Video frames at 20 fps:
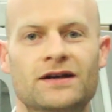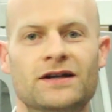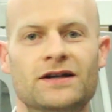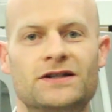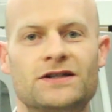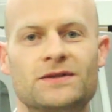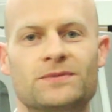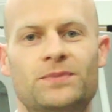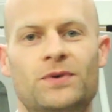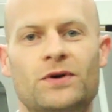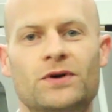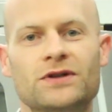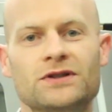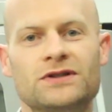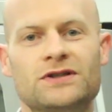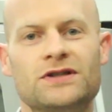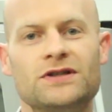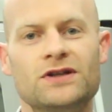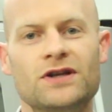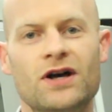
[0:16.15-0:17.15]
It's
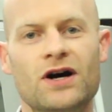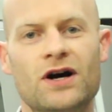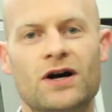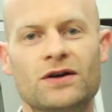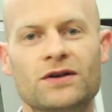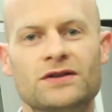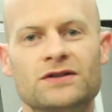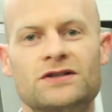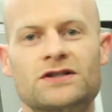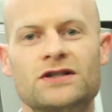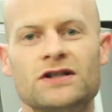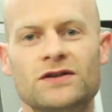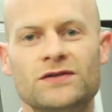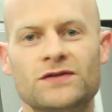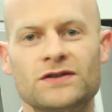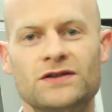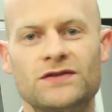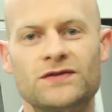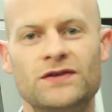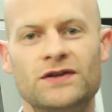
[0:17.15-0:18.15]
important to know that
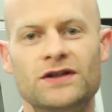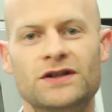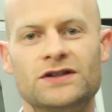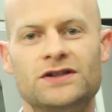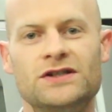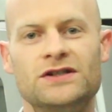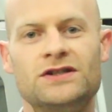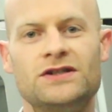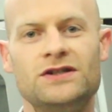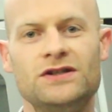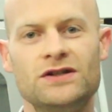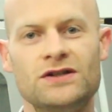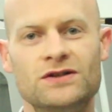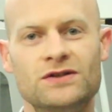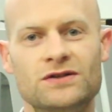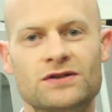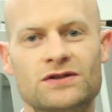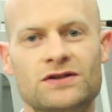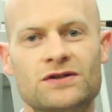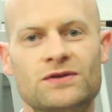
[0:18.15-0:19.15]
surface footage is
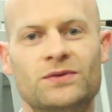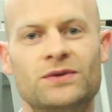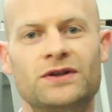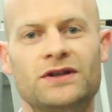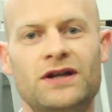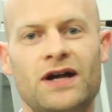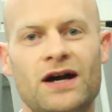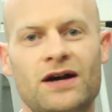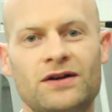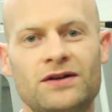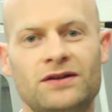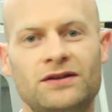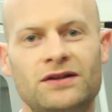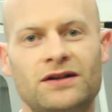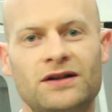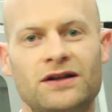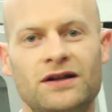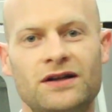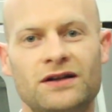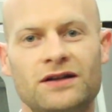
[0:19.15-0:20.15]
used when
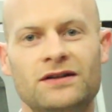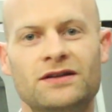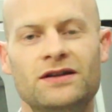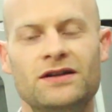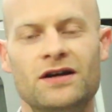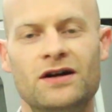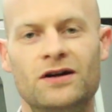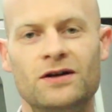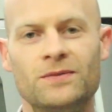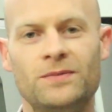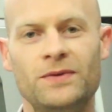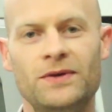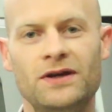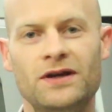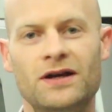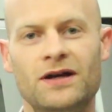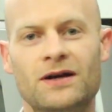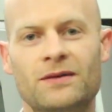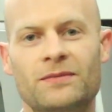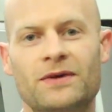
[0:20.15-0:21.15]
calculating the
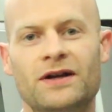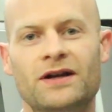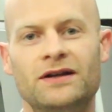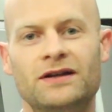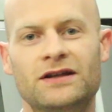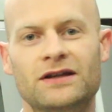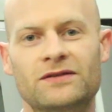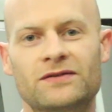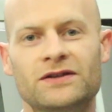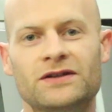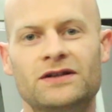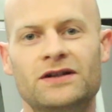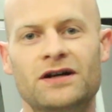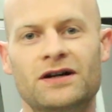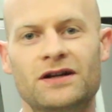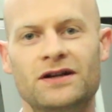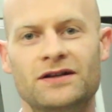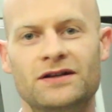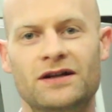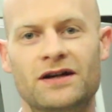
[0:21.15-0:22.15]
RPM at a given
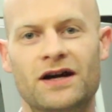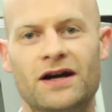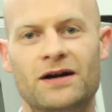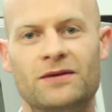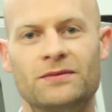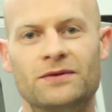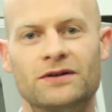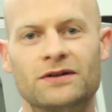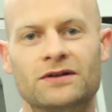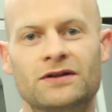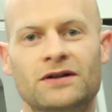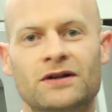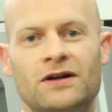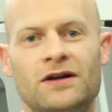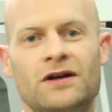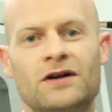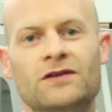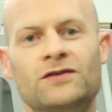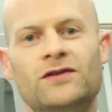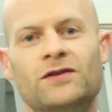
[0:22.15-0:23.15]
cutting diameter.
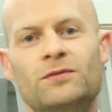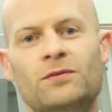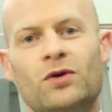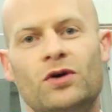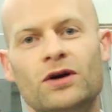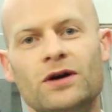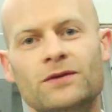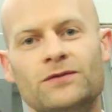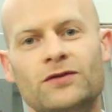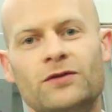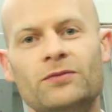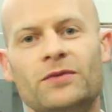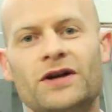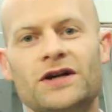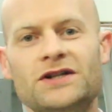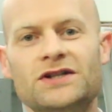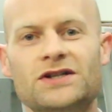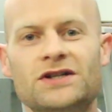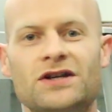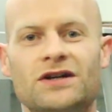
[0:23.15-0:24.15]
For more
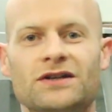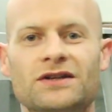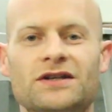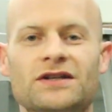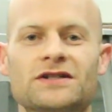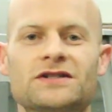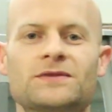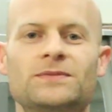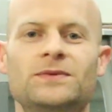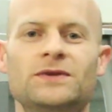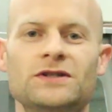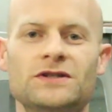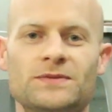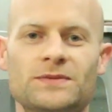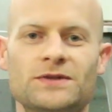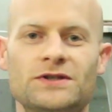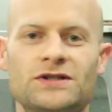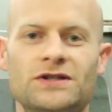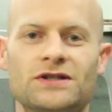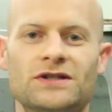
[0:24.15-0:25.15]
information on this, please
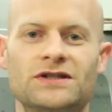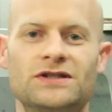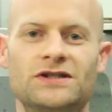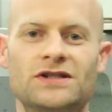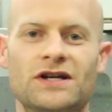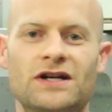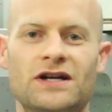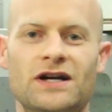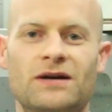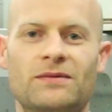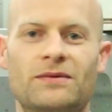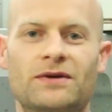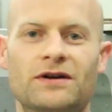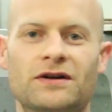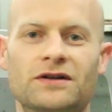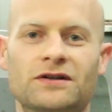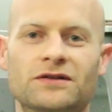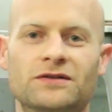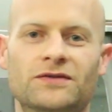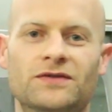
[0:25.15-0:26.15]
be sure to check out
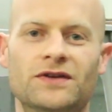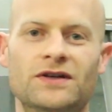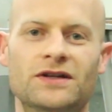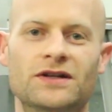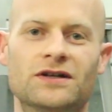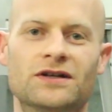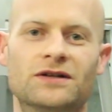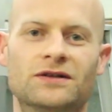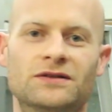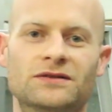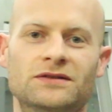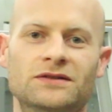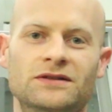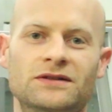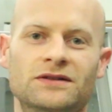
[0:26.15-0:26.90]
my other video.